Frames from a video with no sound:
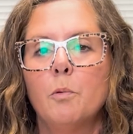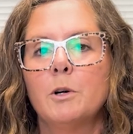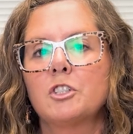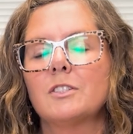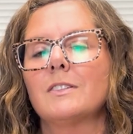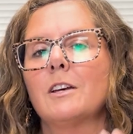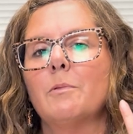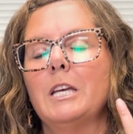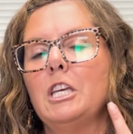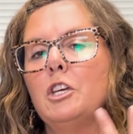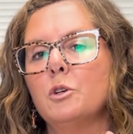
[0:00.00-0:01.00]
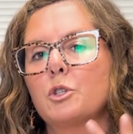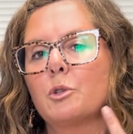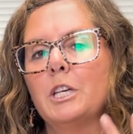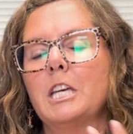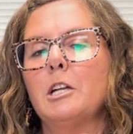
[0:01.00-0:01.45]
which is that we
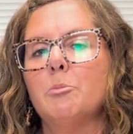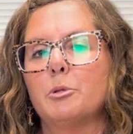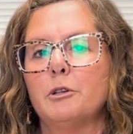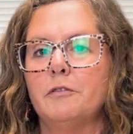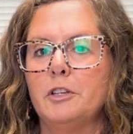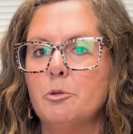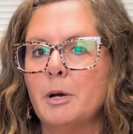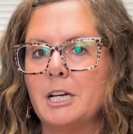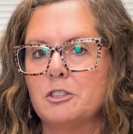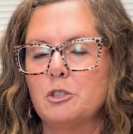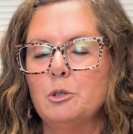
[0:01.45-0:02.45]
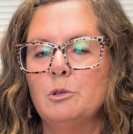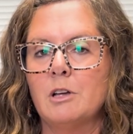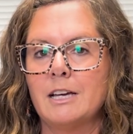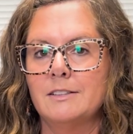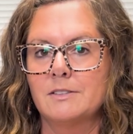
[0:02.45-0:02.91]
usually can improve you by two
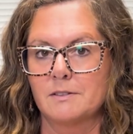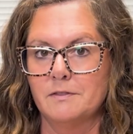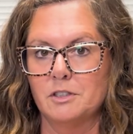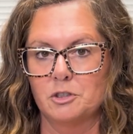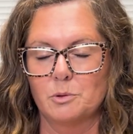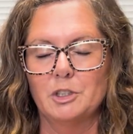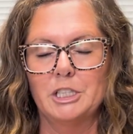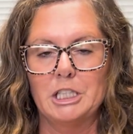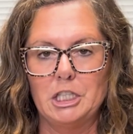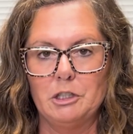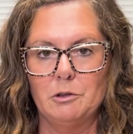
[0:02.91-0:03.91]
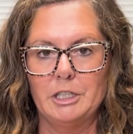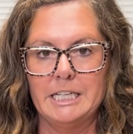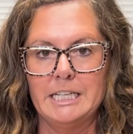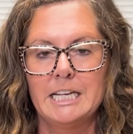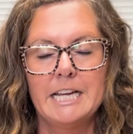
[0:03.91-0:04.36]
lines of visual
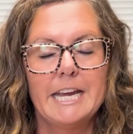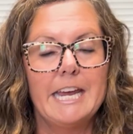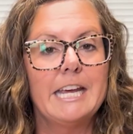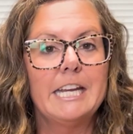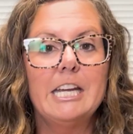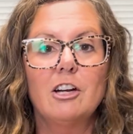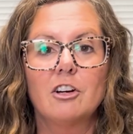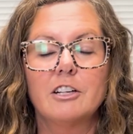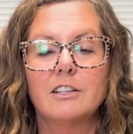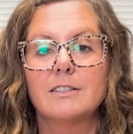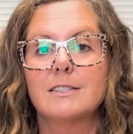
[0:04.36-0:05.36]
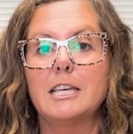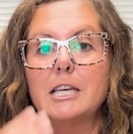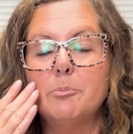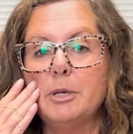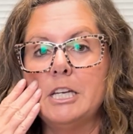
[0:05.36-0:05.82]
acuity. And here it is,
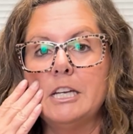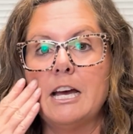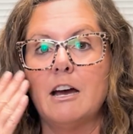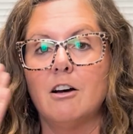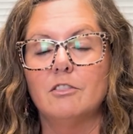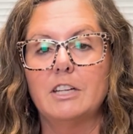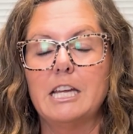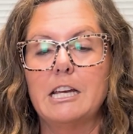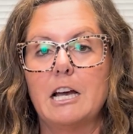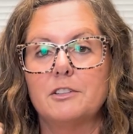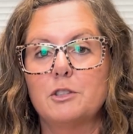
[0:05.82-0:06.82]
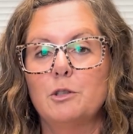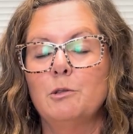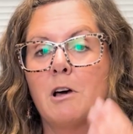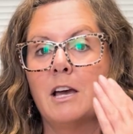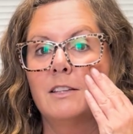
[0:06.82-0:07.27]
he beat out, he got
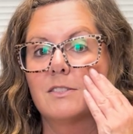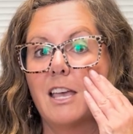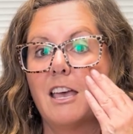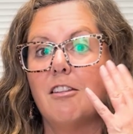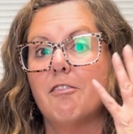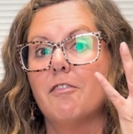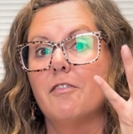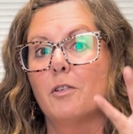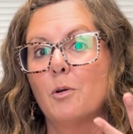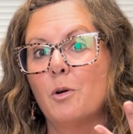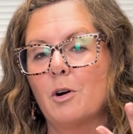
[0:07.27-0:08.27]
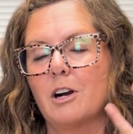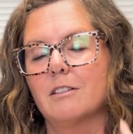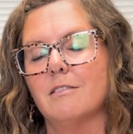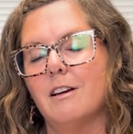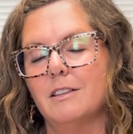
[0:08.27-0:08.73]
two lines and
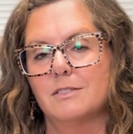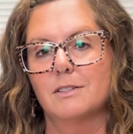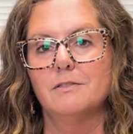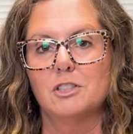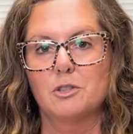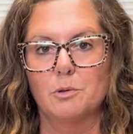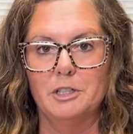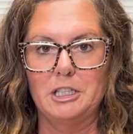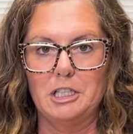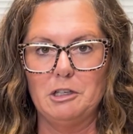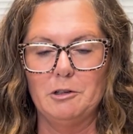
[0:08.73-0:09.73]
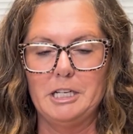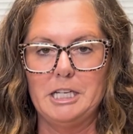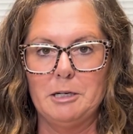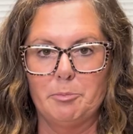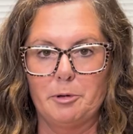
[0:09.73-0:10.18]
four lines of visual
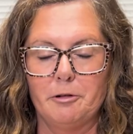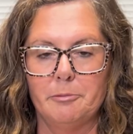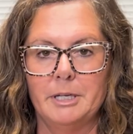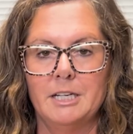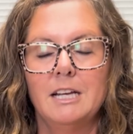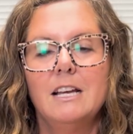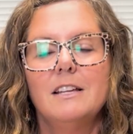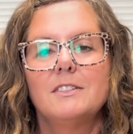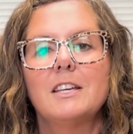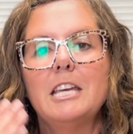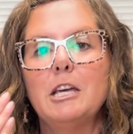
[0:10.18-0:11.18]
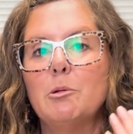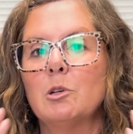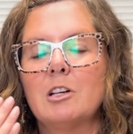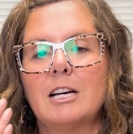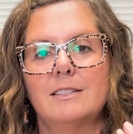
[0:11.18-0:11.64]
acuity improvement to
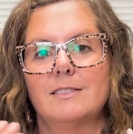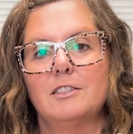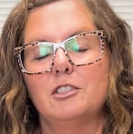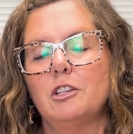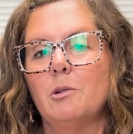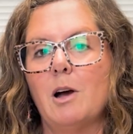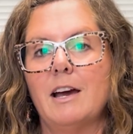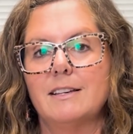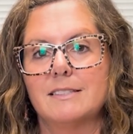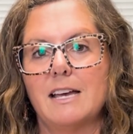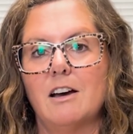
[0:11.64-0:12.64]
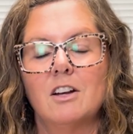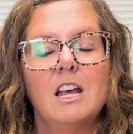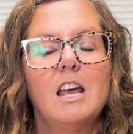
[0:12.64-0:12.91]
equalize the two eyes out.